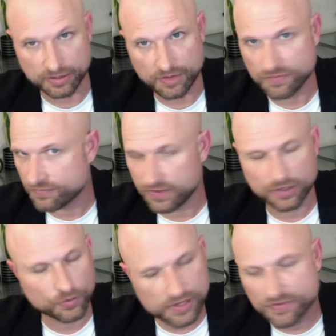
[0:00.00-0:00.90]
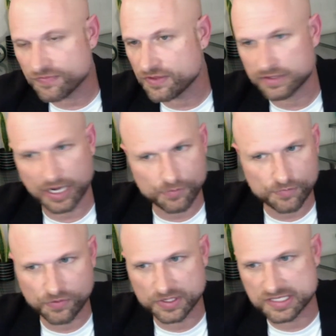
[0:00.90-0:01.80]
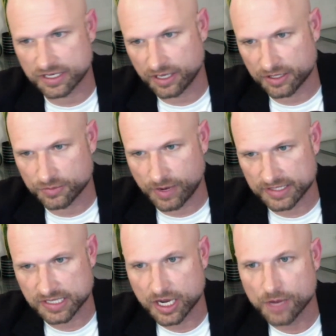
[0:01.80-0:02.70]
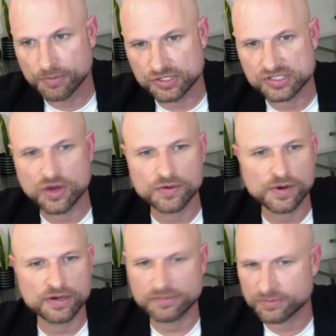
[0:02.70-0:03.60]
if you're feeling only if you're feeling it, I won't force you otherwise. But just go to our